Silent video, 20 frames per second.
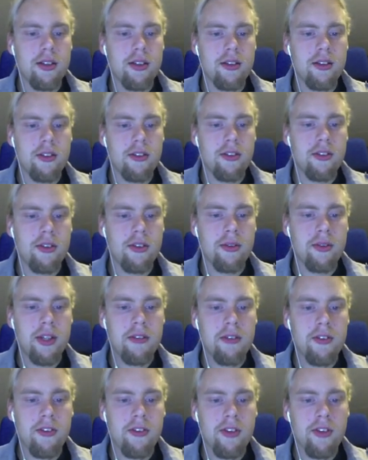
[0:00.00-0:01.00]
So we have
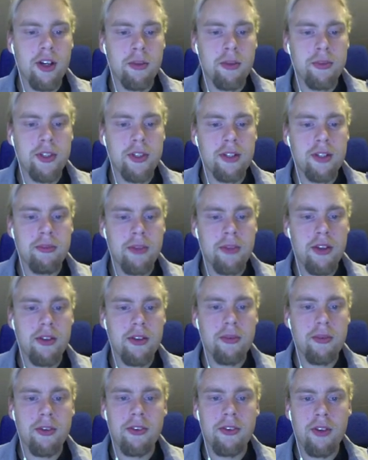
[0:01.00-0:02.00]
this update method.
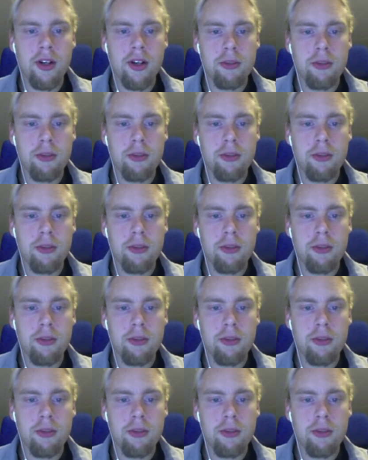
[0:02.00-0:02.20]
We saw it